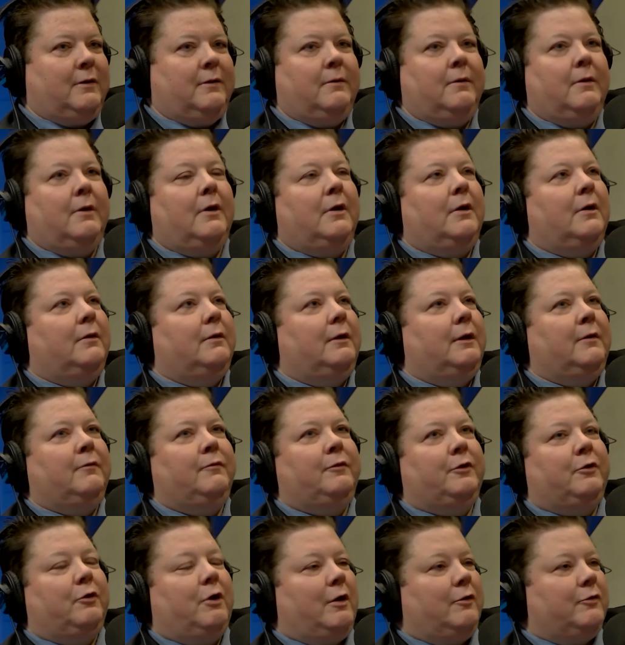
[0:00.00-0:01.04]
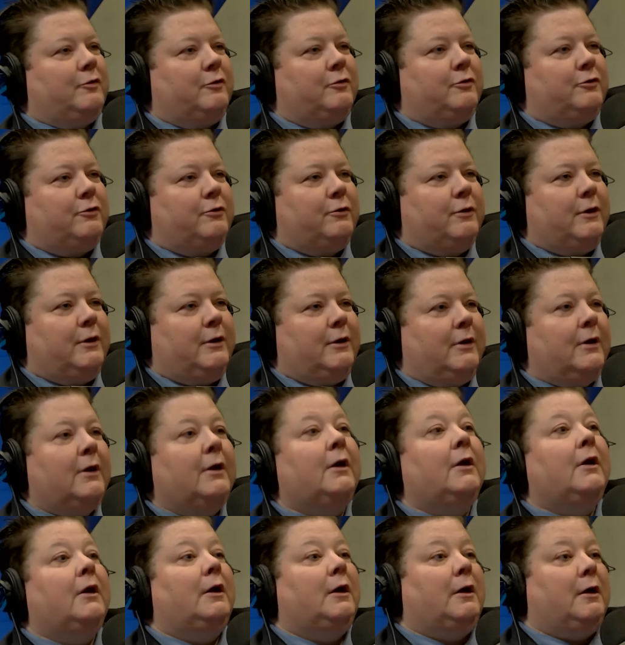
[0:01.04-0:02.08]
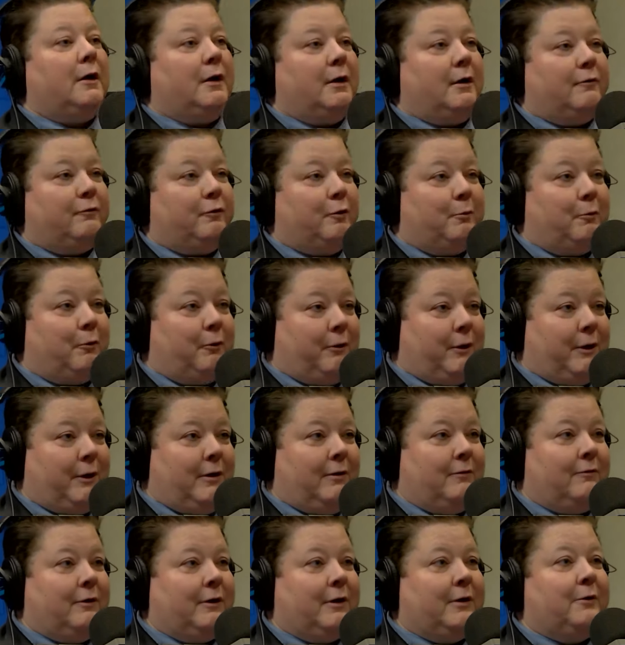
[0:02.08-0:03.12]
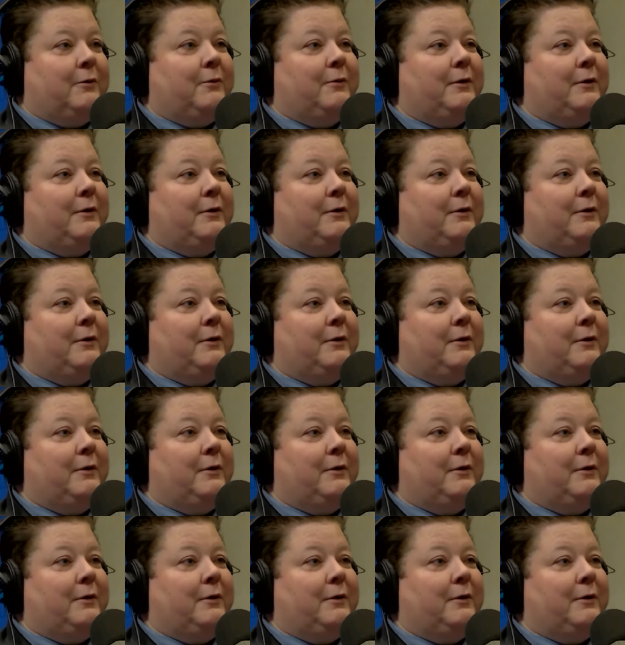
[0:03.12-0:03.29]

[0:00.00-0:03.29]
uh, lived across the street uh, from Marie Laveau. Well, and,